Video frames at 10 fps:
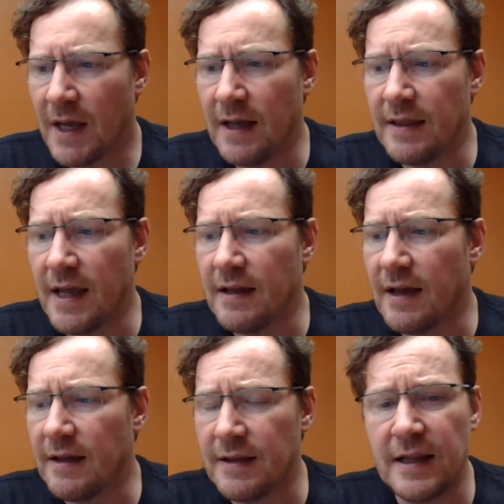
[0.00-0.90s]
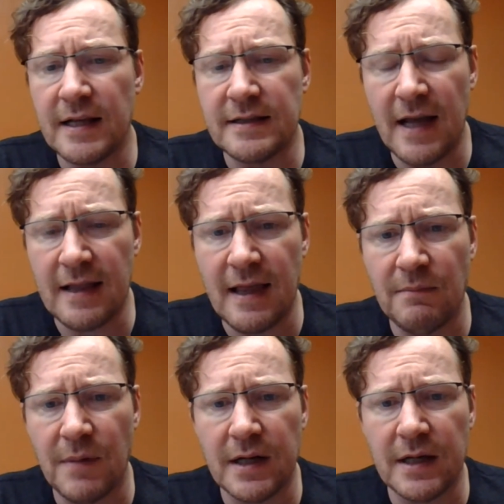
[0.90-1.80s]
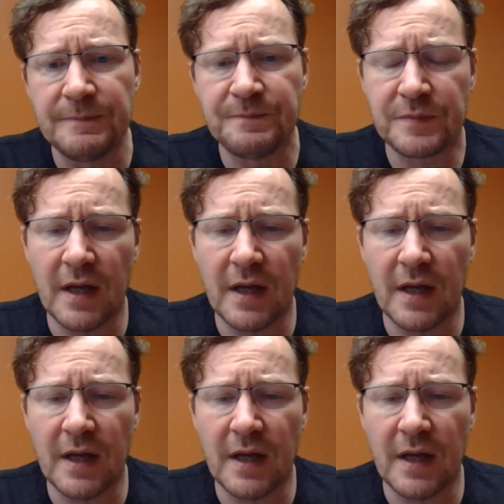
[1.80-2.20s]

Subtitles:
and then they take that money